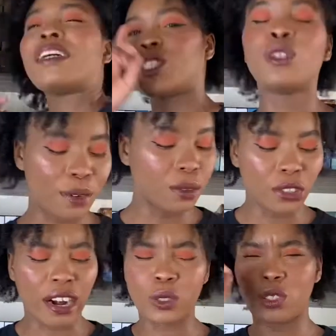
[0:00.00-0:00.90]
one like when
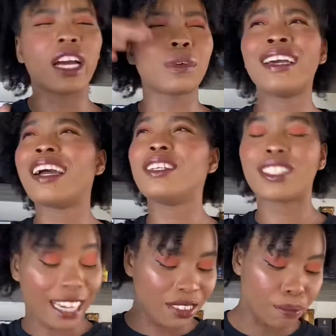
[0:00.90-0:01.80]
Nora was famous, but then it just
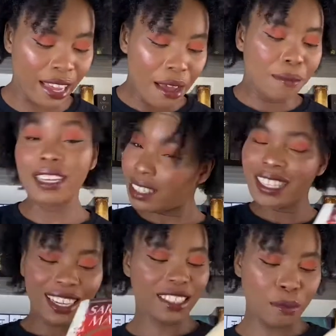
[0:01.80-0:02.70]
kind of skipped my mind. There
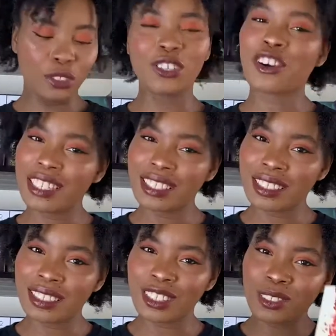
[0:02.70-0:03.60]
is a moon on Crescent
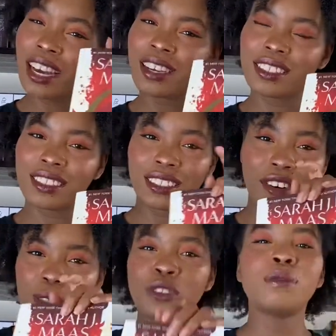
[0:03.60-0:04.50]
City, so yeah, it's a
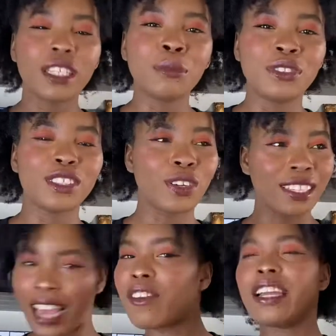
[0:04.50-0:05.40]
crescent moon. It's a moon, so
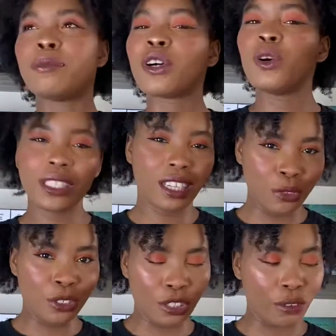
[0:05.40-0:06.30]
yes, I have a book with a
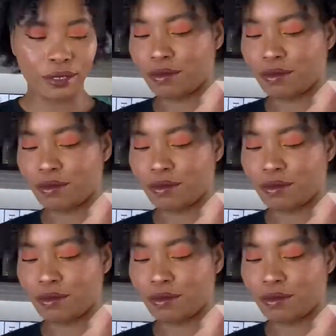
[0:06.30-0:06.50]
moon on the cover.